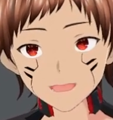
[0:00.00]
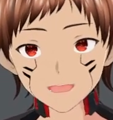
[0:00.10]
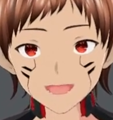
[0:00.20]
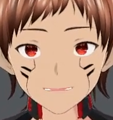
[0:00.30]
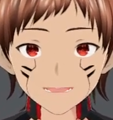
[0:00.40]

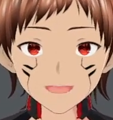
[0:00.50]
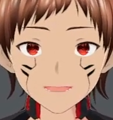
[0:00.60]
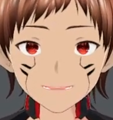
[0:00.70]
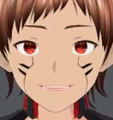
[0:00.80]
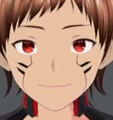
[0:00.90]
Buster
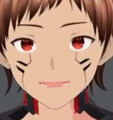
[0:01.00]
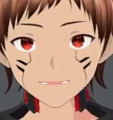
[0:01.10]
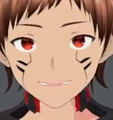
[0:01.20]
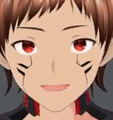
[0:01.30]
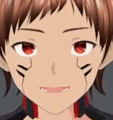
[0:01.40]
Blast of
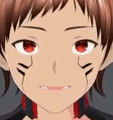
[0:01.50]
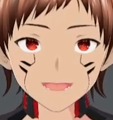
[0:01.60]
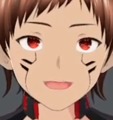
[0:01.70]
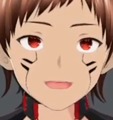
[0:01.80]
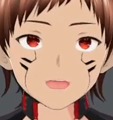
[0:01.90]
75
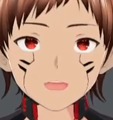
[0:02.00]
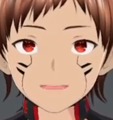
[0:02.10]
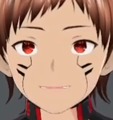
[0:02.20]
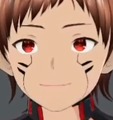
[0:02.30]
points.